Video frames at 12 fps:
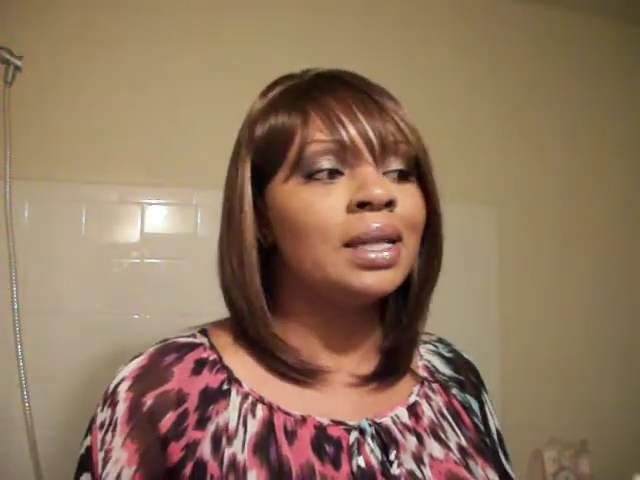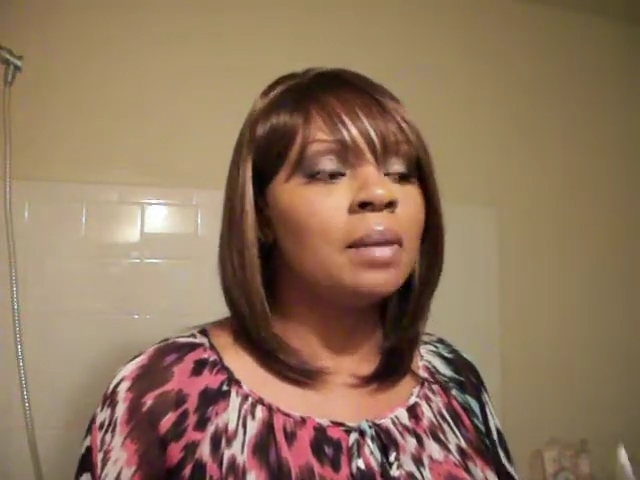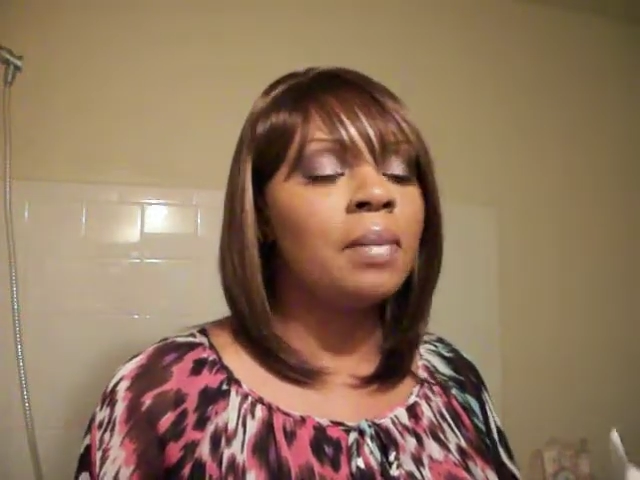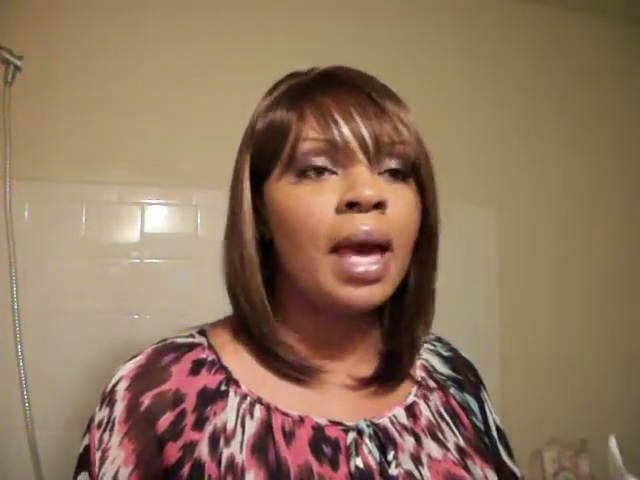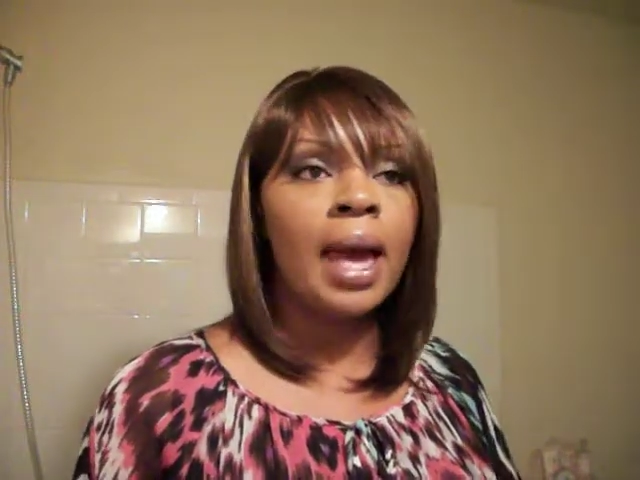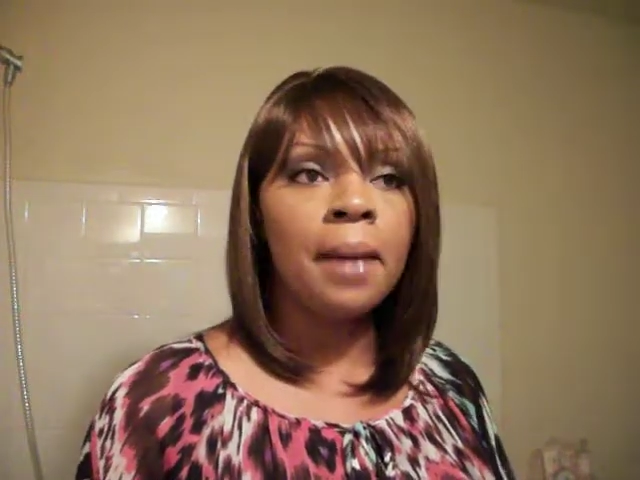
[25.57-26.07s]

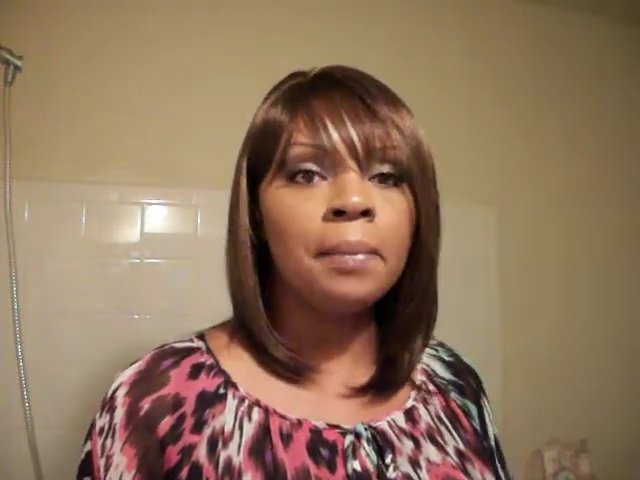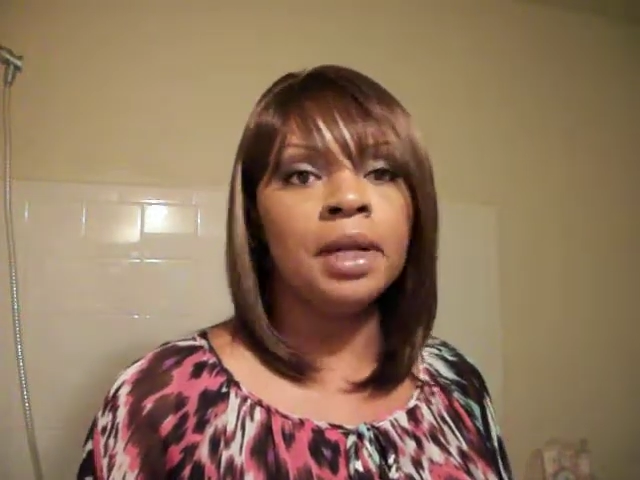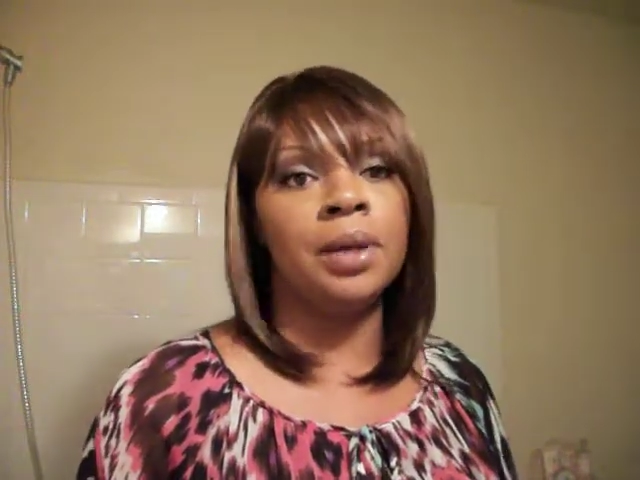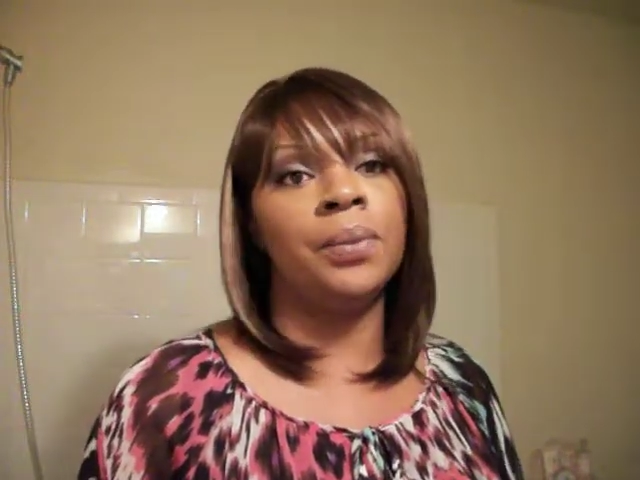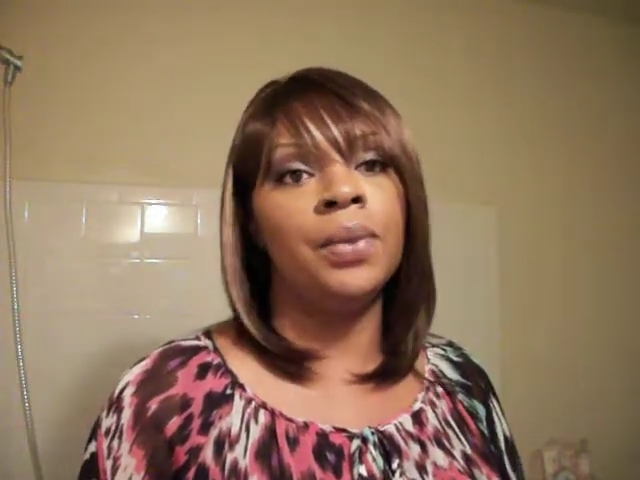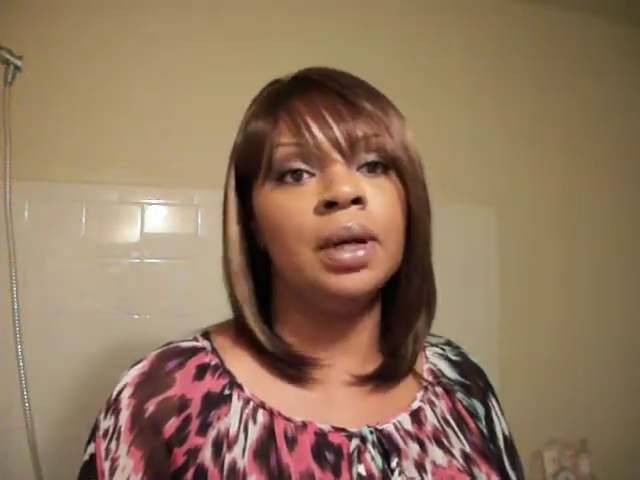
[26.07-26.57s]
up
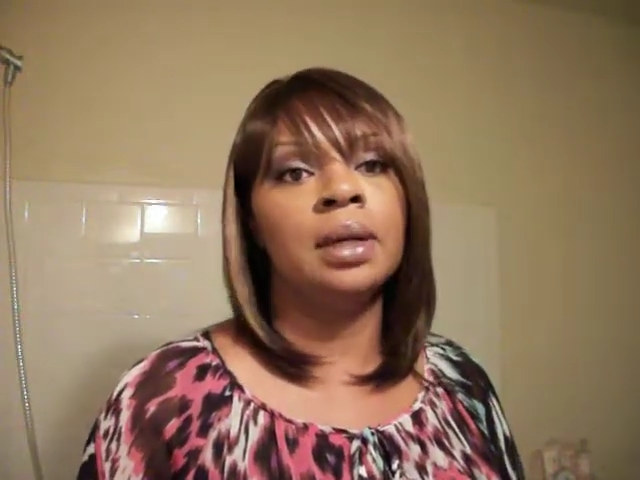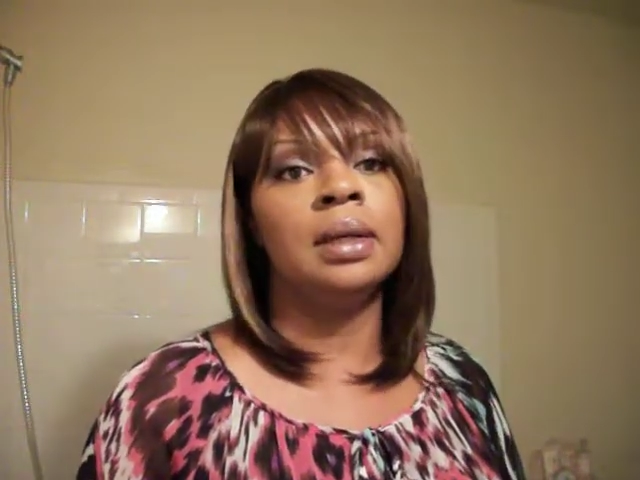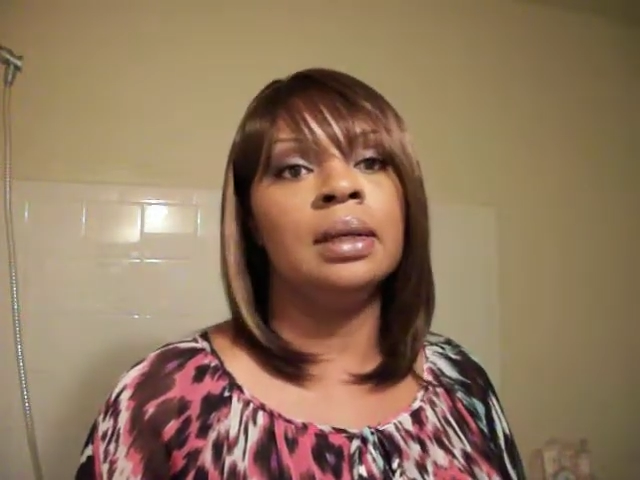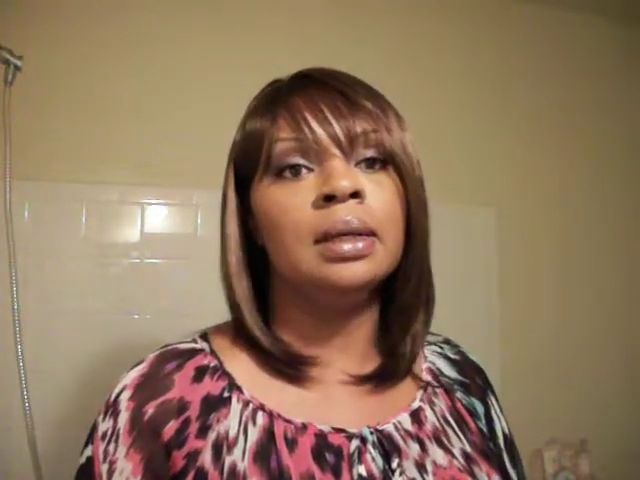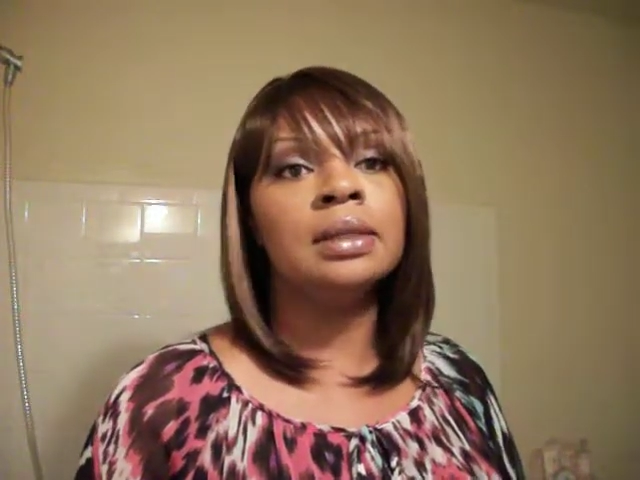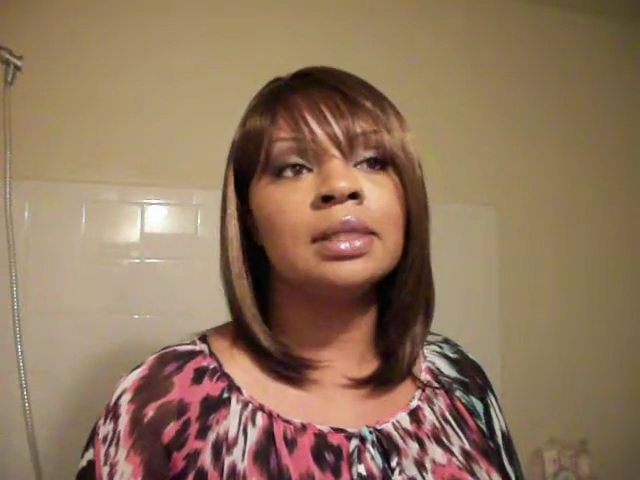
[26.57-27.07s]
happening
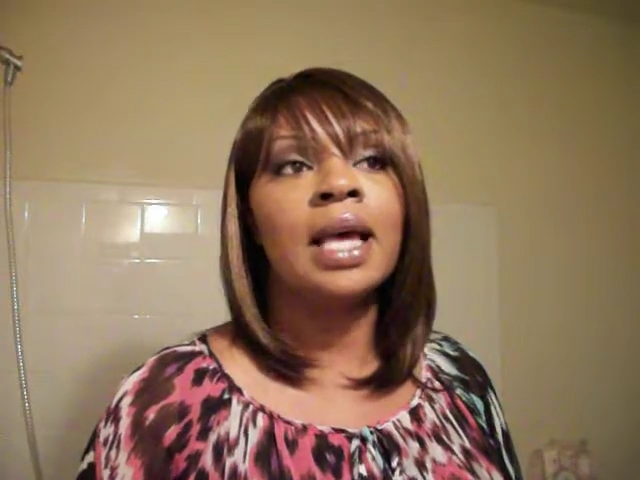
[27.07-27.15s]
was